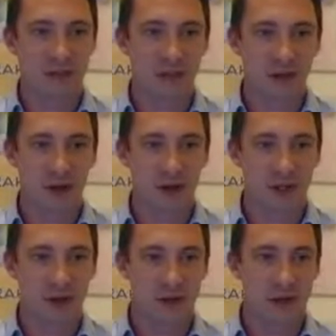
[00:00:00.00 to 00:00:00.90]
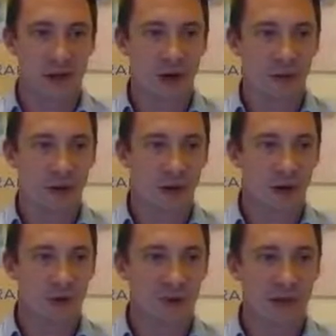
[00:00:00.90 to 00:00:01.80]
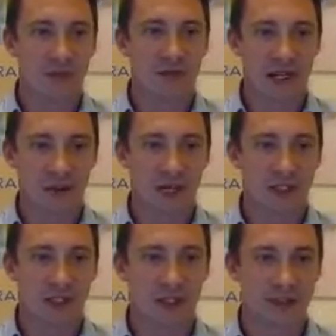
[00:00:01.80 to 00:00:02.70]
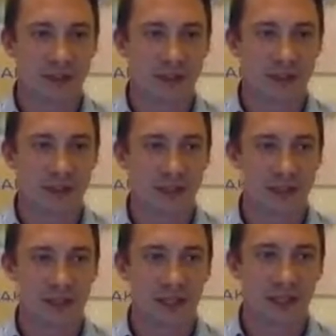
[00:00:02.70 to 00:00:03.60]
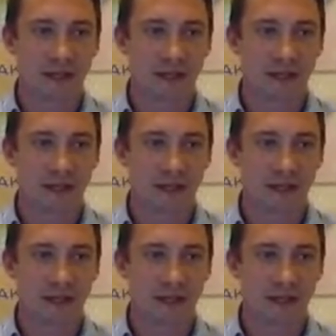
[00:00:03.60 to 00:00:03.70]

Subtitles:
You've got a huge amount more of kind of valuation uncertainty.